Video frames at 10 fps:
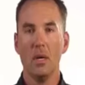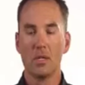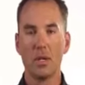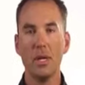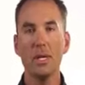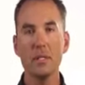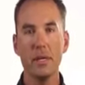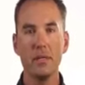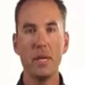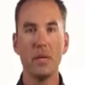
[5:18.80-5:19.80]
So the next
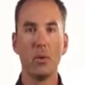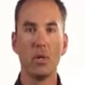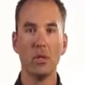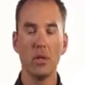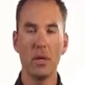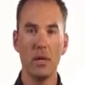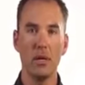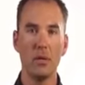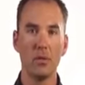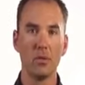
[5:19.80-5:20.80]
set of data we're gonna look at
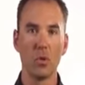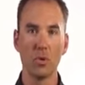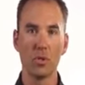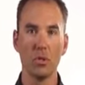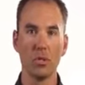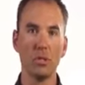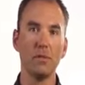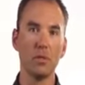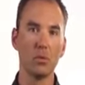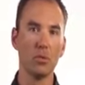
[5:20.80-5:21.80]
here are the torsional stiffness